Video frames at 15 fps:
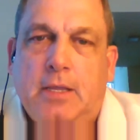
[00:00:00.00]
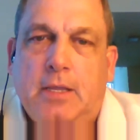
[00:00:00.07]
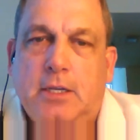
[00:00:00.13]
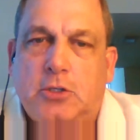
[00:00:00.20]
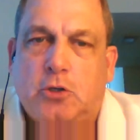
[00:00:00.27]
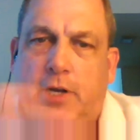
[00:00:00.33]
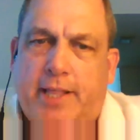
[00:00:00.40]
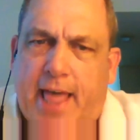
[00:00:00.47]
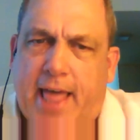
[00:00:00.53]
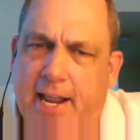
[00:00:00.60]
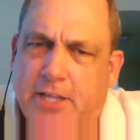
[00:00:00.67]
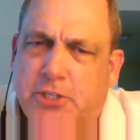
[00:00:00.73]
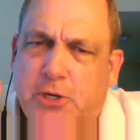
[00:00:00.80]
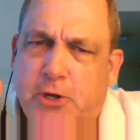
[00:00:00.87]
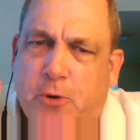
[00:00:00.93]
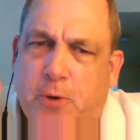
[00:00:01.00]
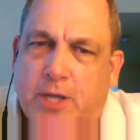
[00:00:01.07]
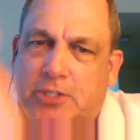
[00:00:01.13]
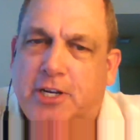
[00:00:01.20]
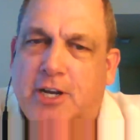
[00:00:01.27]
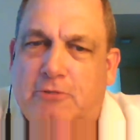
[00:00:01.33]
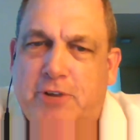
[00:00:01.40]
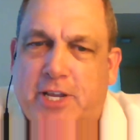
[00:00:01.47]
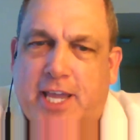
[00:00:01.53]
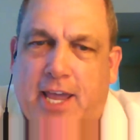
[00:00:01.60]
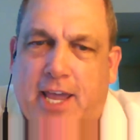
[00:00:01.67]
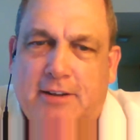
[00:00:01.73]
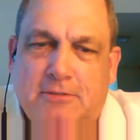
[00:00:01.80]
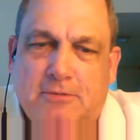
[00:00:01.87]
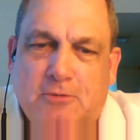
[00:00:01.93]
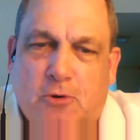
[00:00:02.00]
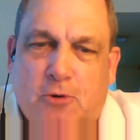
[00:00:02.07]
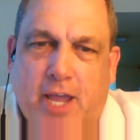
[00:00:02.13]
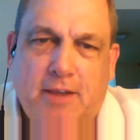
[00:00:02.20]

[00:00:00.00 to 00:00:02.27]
So did that answer your question, Enrique? Okay.